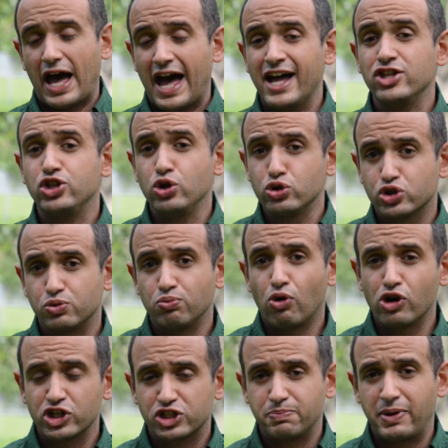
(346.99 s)
and use
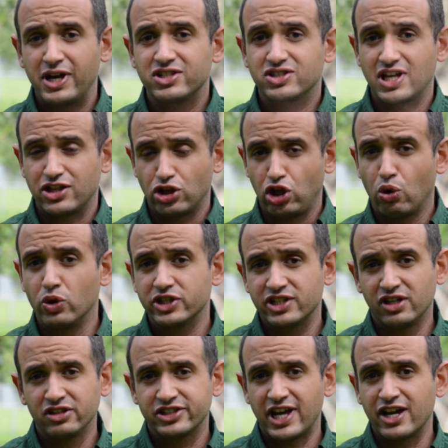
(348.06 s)
more space than lower
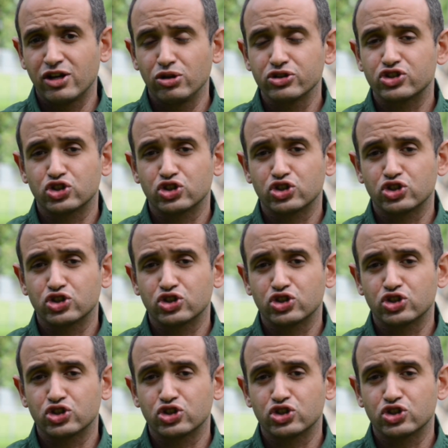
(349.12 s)
tilt angles,